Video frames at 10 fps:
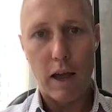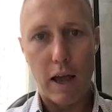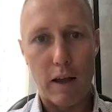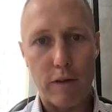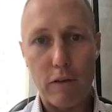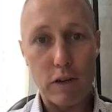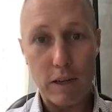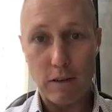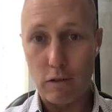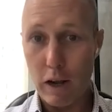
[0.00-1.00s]
And 5 or
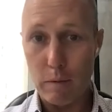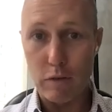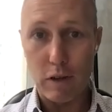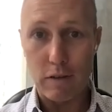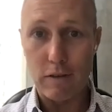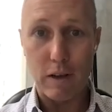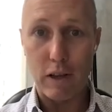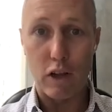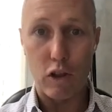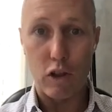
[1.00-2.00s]
10 grams doesn't sound
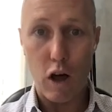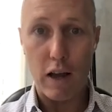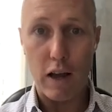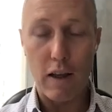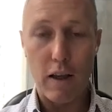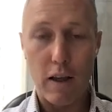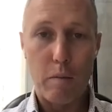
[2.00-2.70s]
like a lot,